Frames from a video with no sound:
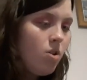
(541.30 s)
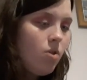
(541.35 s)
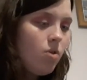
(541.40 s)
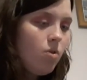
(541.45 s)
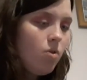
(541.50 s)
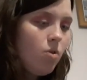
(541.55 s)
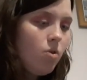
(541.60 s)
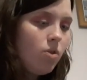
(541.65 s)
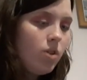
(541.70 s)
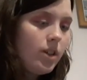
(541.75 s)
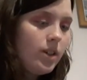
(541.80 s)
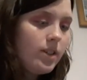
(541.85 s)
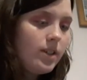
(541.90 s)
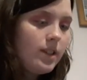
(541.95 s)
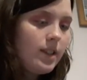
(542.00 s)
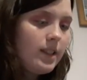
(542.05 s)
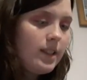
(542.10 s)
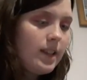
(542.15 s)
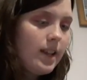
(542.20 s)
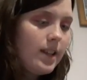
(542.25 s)
August
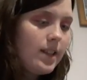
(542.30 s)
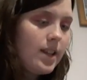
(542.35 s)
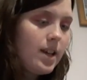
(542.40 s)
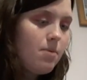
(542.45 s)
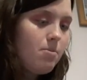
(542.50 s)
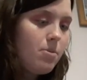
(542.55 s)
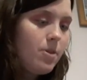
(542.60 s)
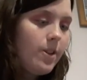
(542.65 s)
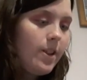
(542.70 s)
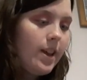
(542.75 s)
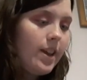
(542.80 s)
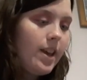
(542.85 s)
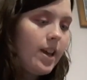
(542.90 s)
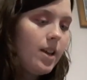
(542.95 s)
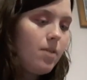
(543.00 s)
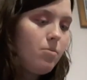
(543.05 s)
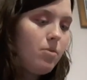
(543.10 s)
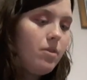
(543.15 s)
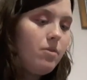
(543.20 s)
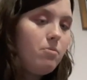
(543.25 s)
and September they
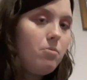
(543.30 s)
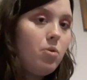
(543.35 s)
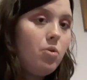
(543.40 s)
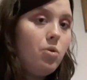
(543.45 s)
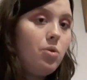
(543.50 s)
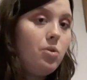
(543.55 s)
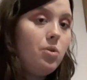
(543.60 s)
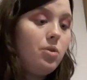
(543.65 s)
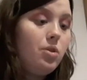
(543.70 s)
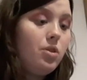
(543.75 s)
came with more